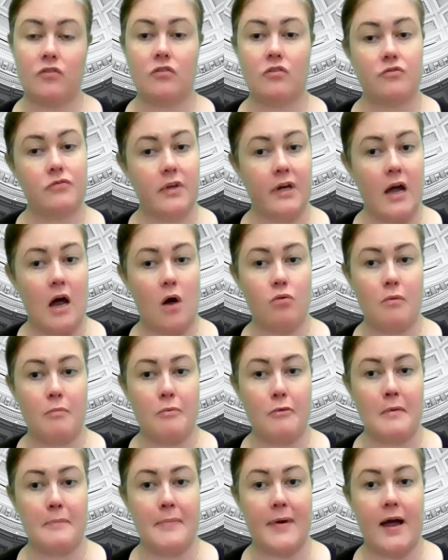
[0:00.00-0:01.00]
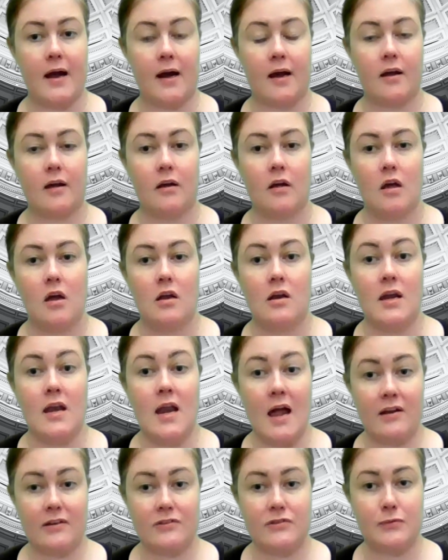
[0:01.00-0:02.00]
Certainly I'll report back
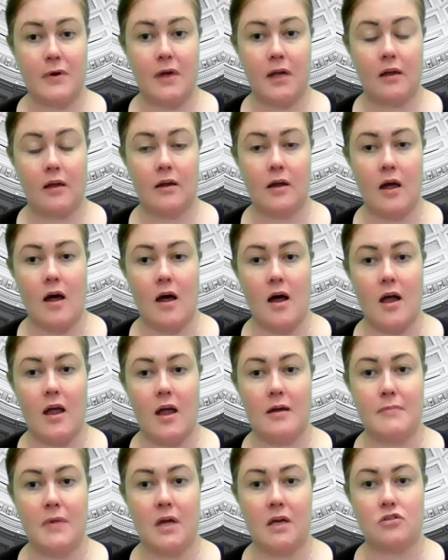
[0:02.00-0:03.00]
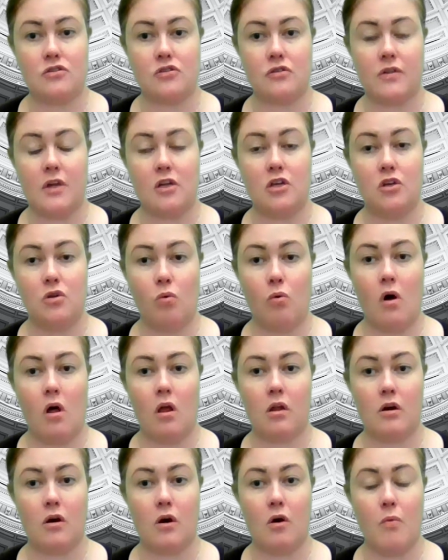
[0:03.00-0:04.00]
next week and make sure that you
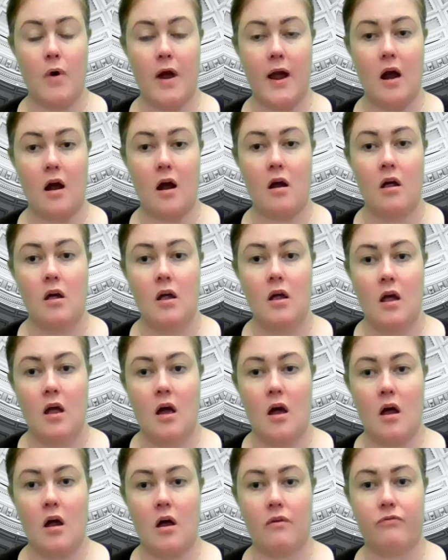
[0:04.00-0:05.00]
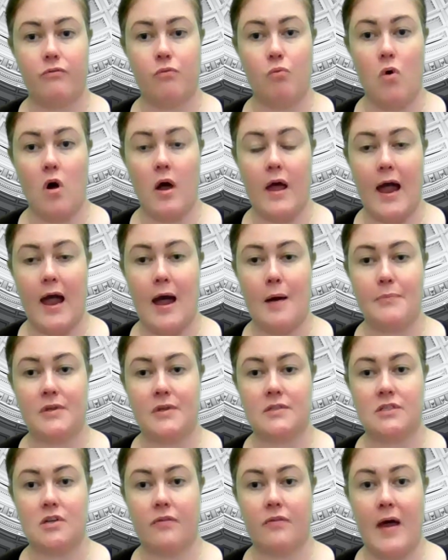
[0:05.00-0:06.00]
all are aware of what
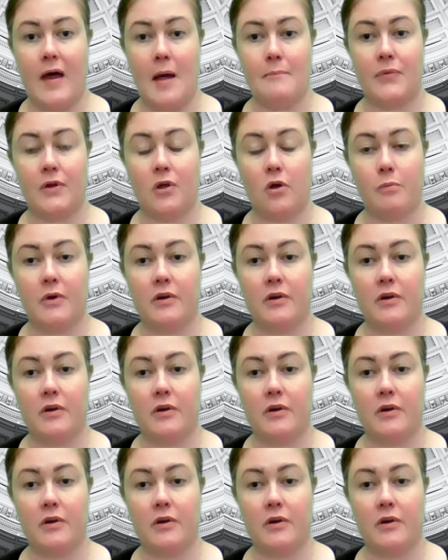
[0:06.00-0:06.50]
happens on that bill,